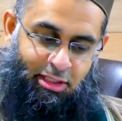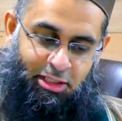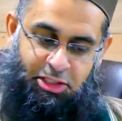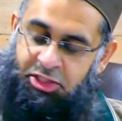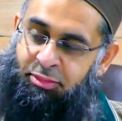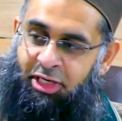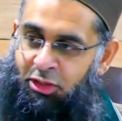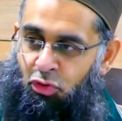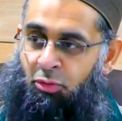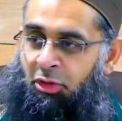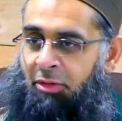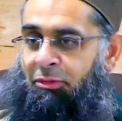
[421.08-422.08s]
she married
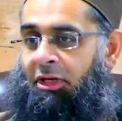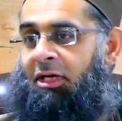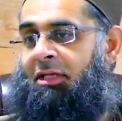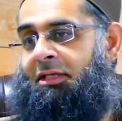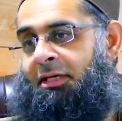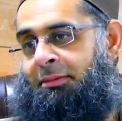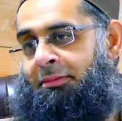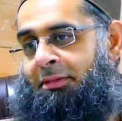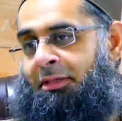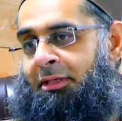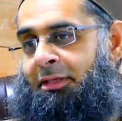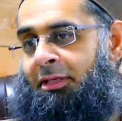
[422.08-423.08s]
Umar ibn al-Khattab,
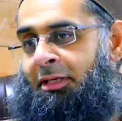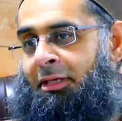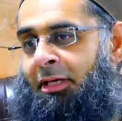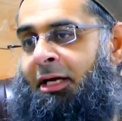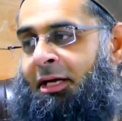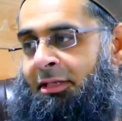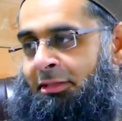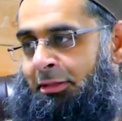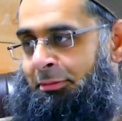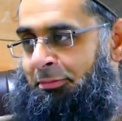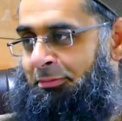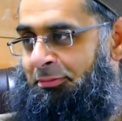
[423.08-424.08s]
her cousin.